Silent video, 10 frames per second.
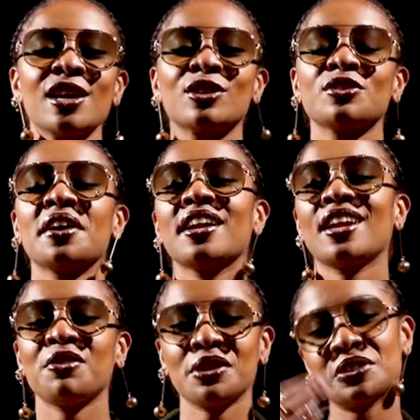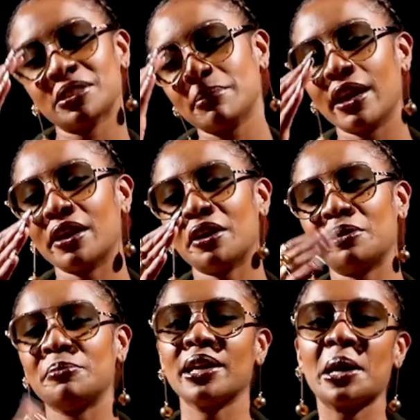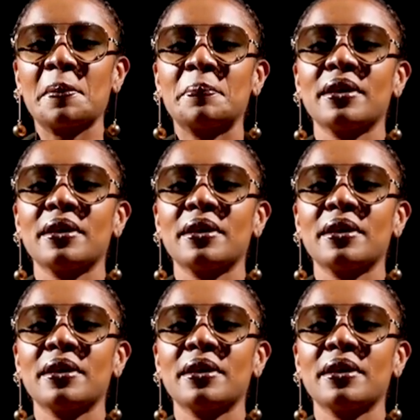to end, and Rachel is my girl, big up.